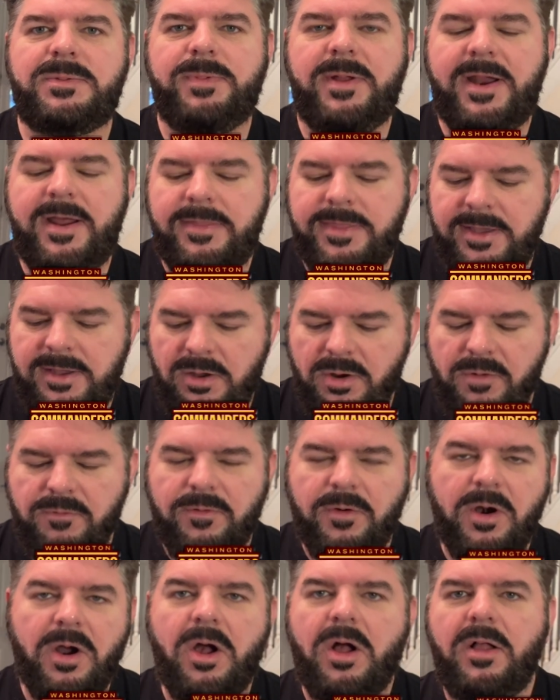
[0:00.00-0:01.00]
but I think
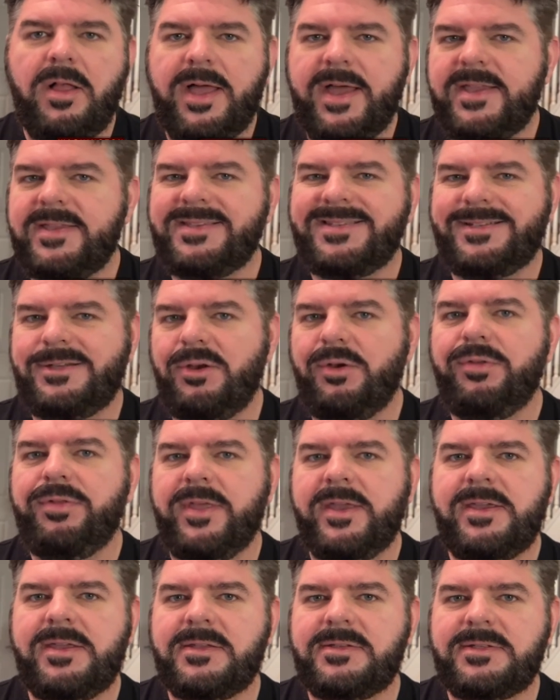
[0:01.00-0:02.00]
overall, I still
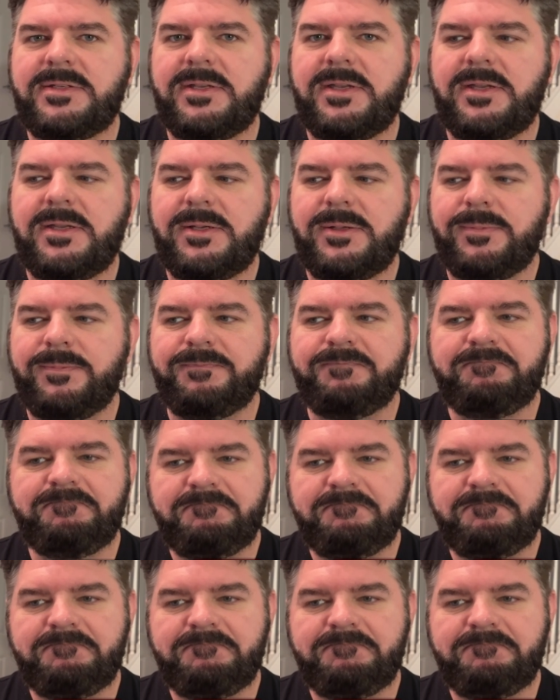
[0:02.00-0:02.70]
think it's a